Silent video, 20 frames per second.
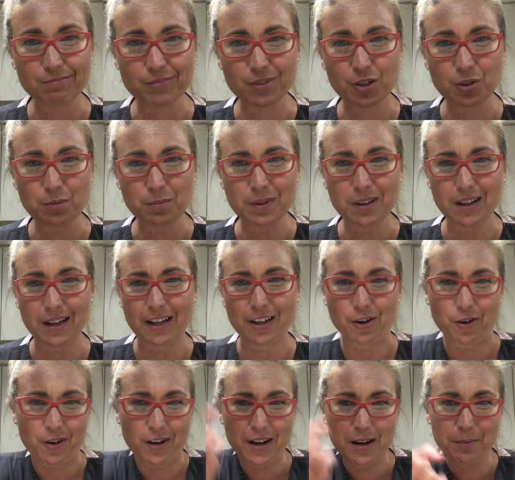you'd be like
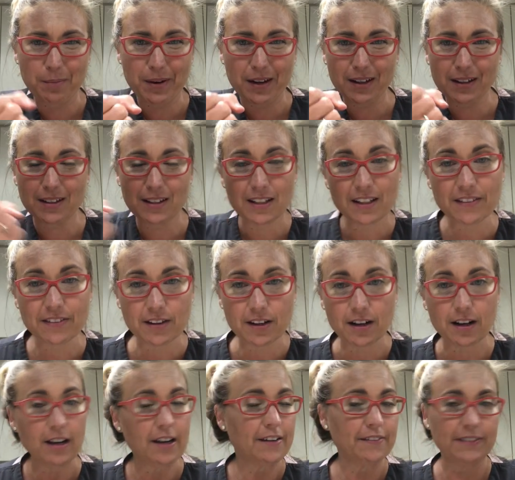cram packing it in
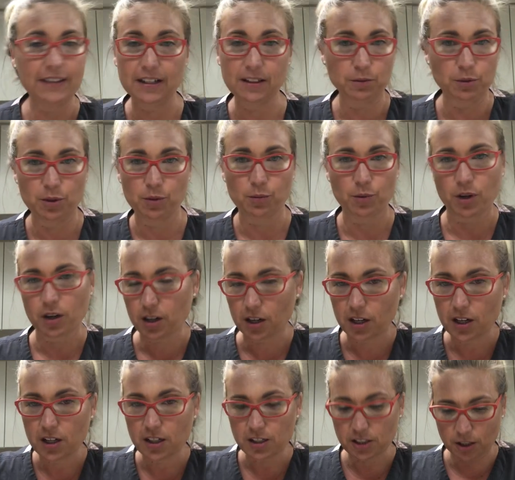there. That wouldn't work.
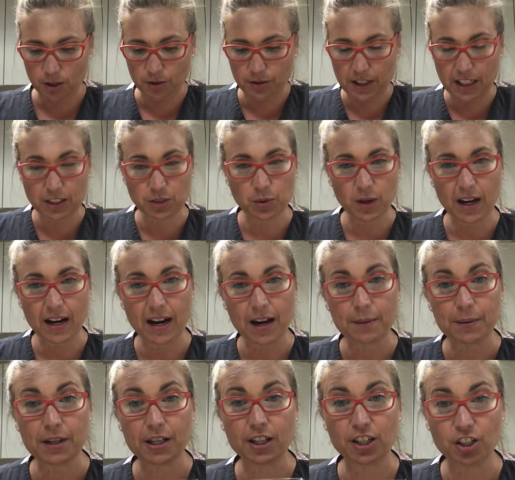So that's why
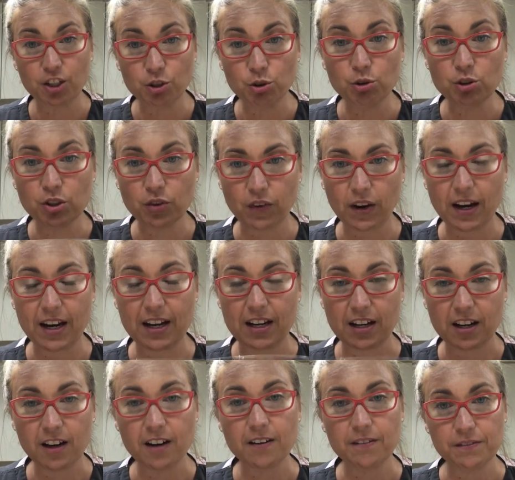I'm a huge
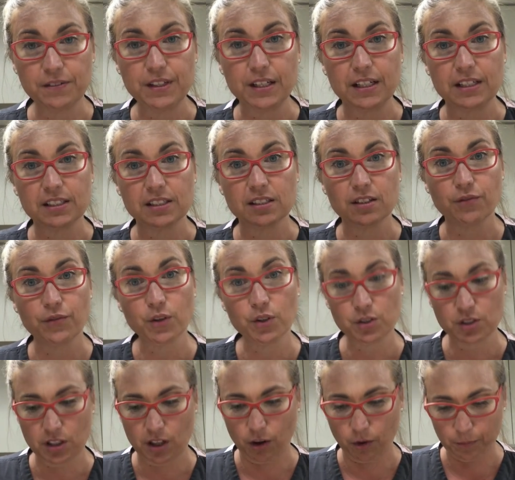fan of this
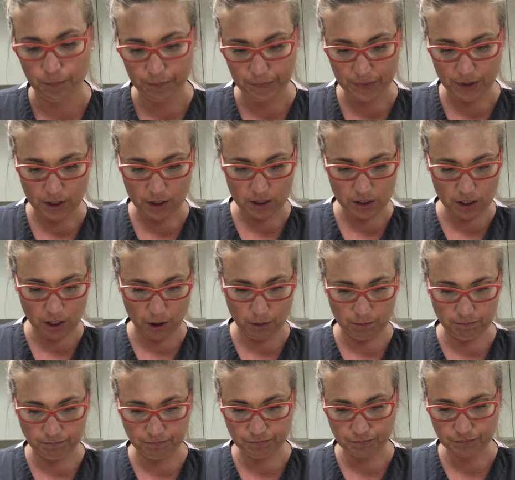food scale. So